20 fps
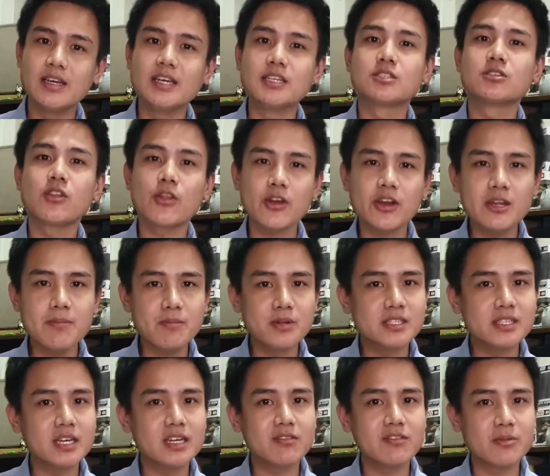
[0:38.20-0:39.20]
is
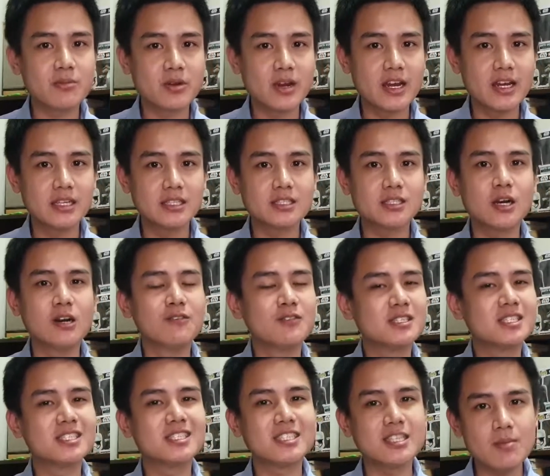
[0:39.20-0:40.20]
30% of the price of a
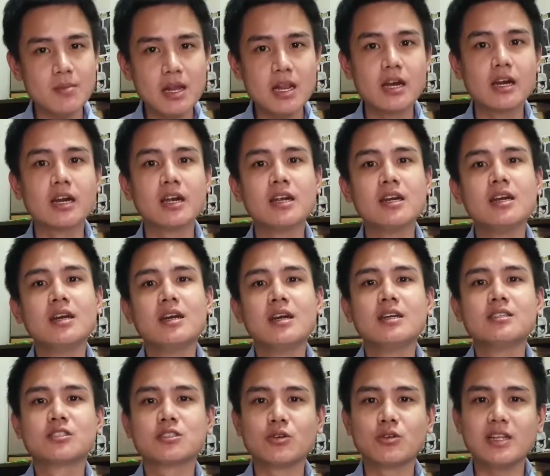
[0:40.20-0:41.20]
similar
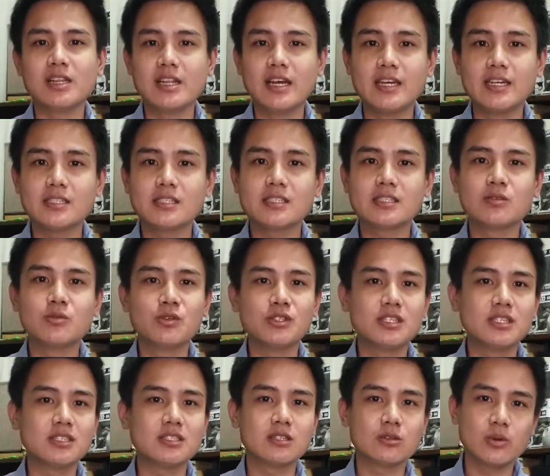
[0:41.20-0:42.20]
Sony lens,
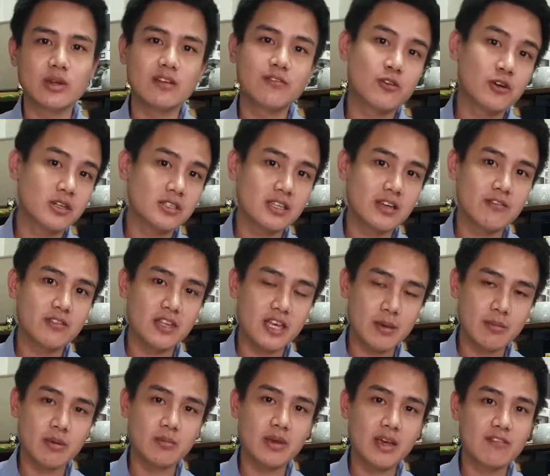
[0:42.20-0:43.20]
which is the
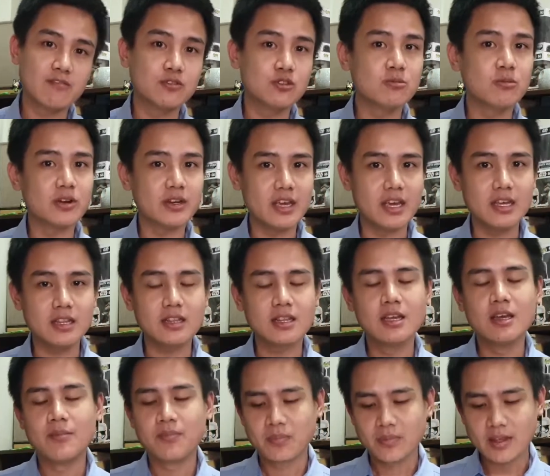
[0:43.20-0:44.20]
24-70mm f 2.8,
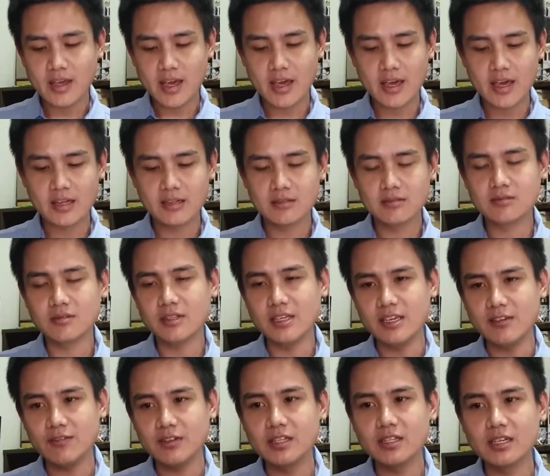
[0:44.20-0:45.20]
and
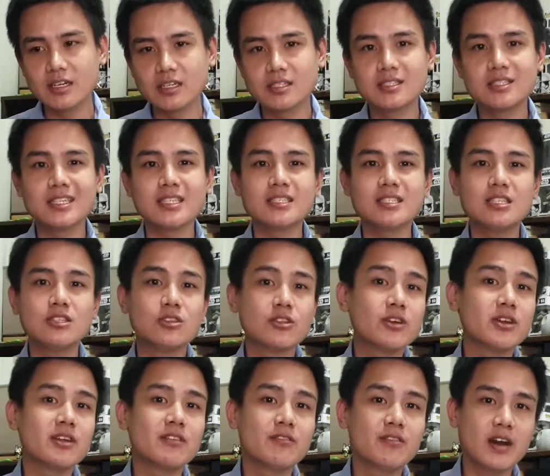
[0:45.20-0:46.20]
even the
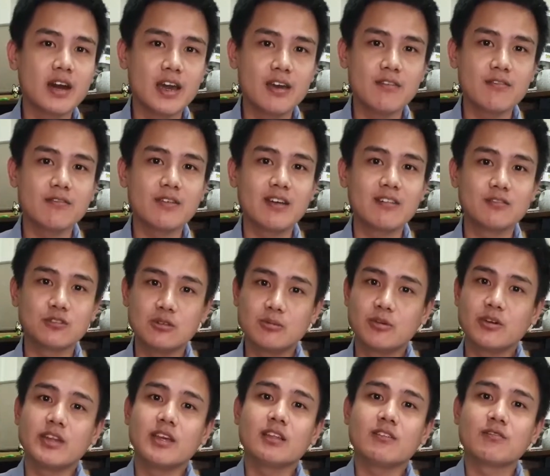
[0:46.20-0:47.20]
16-35 f
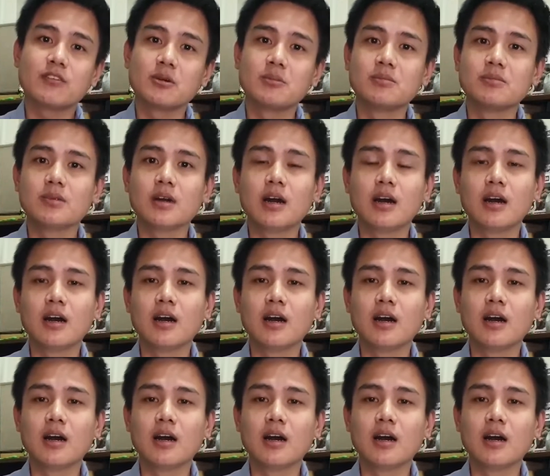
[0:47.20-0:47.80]
2.8 from